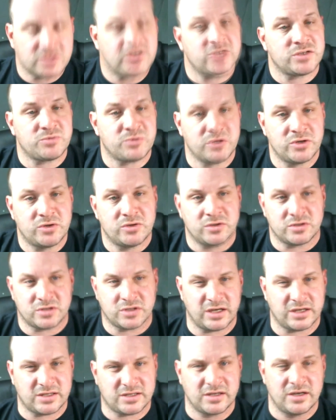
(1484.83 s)
So that's pretty cool. So
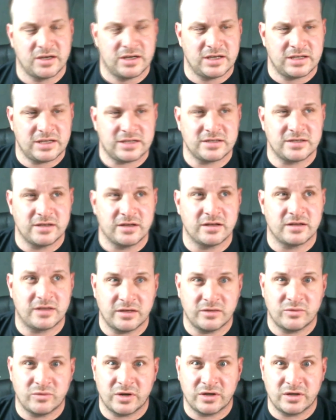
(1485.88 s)
that's another
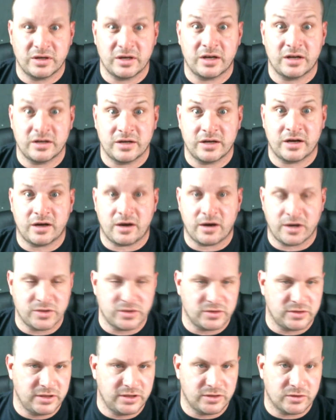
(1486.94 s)
thing where you gotta hide
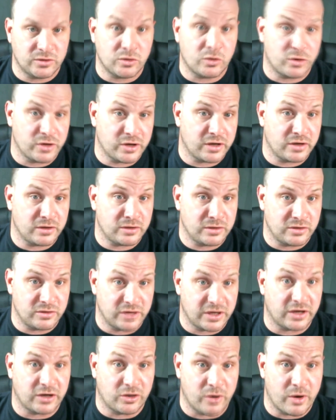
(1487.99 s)
your leader, or you
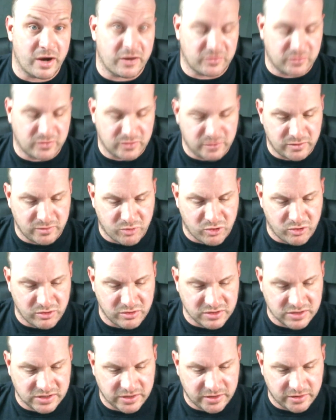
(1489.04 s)
gotta go after your
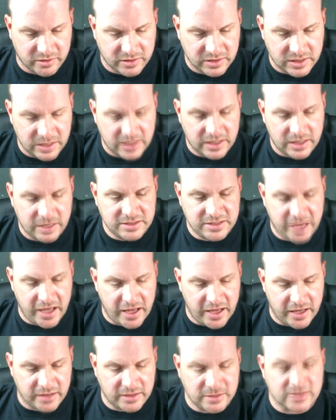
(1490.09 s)
opponent's leader.
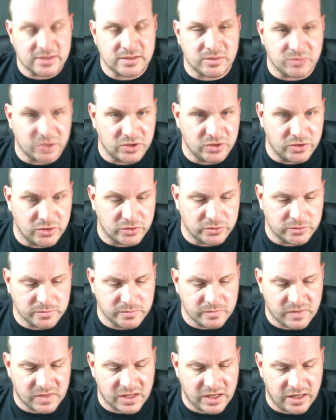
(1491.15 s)
Tag, something new.
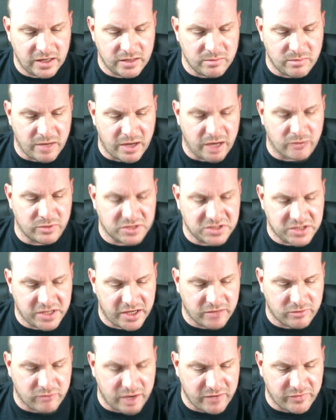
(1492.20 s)
Okay, the model with a
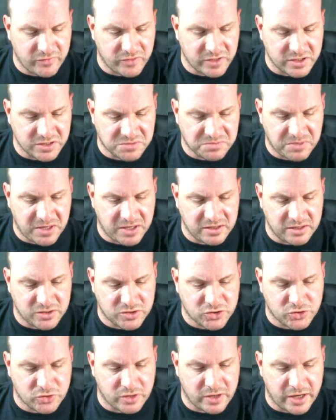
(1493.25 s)
tag rifle can spend a
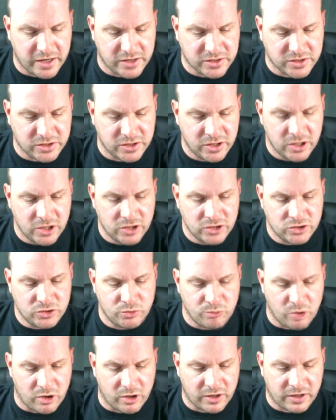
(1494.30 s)
short action to
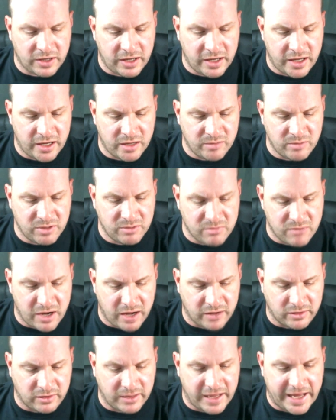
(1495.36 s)
mark an enemy
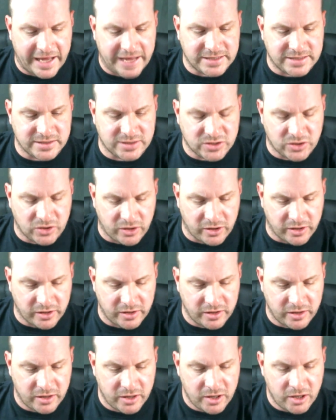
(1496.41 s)
model as a
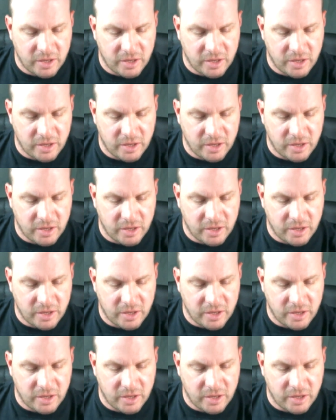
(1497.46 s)
target.